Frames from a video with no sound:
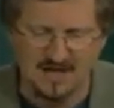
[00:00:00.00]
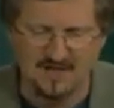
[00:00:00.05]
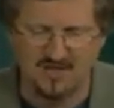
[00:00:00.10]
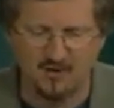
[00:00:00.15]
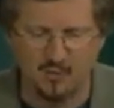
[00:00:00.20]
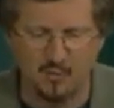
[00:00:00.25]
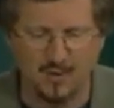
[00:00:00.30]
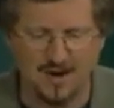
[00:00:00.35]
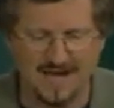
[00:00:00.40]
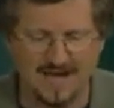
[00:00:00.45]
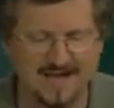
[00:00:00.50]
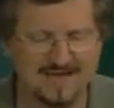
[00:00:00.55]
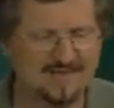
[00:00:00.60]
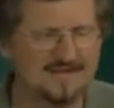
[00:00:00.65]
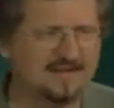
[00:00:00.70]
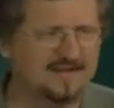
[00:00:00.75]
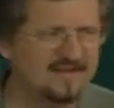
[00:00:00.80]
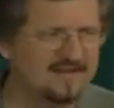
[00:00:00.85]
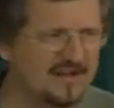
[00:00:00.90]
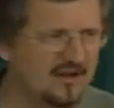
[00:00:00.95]
the way
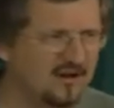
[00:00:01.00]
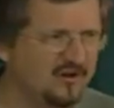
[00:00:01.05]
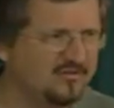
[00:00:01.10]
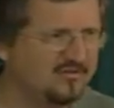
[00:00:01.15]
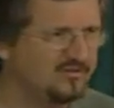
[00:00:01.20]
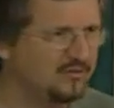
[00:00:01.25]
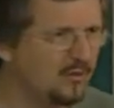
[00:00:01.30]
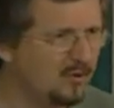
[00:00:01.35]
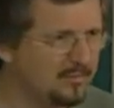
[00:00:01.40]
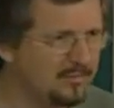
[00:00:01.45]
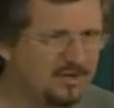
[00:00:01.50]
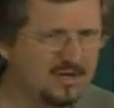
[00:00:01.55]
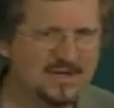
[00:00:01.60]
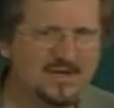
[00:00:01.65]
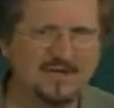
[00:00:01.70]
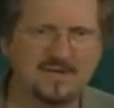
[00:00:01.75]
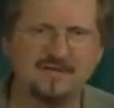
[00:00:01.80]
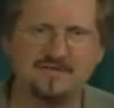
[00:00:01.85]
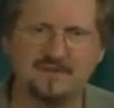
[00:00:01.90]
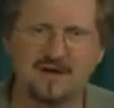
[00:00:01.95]
that cells normally
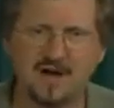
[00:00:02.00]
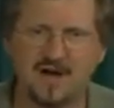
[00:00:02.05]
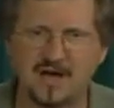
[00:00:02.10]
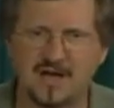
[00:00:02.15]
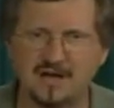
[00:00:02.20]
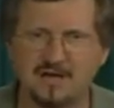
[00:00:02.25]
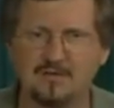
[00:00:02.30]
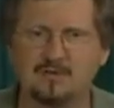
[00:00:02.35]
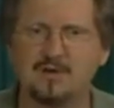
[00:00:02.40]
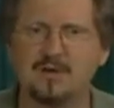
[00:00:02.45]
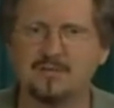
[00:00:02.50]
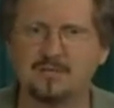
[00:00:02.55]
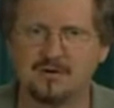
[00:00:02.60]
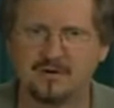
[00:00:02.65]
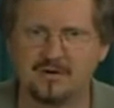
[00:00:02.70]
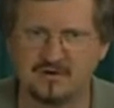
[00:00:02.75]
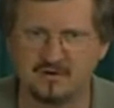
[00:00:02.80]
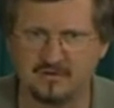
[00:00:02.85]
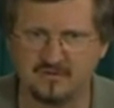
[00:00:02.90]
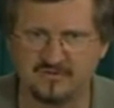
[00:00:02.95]
divide and
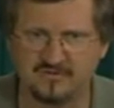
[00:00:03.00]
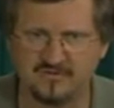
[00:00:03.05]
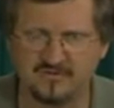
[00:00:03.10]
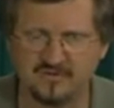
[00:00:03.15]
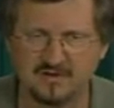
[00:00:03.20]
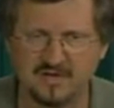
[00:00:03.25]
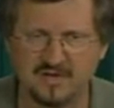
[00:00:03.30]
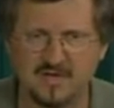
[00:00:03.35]
reproduce.